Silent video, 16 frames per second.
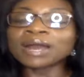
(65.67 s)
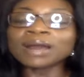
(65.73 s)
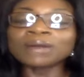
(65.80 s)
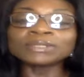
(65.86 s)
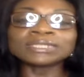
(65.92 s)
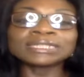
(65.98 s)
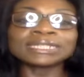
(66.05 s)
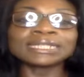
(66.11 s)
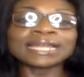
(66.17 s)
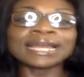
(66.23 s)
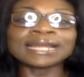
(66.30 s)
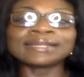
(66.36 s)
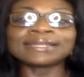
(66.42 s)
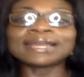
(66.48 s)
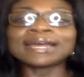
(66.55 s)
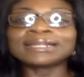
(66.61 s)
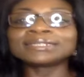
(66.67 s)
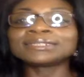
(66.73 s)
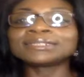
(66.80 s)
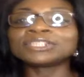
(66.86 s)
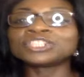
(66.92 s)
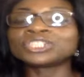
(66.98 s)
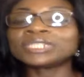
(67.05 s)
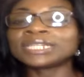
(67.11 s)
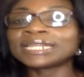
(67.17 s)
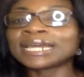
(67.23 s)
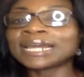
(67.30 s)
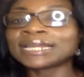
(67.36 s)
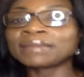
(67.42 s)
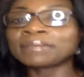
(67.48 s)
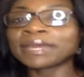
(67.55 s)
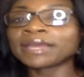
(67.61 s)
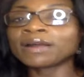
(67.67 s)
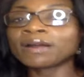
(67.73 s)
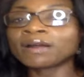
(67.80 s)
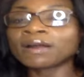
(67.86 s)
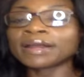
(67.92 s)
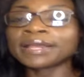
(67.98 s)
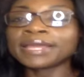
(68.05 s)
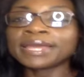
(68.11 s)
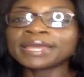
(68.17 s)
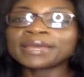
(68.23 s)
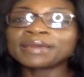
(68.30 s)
counseling, and that is such a delight in my heart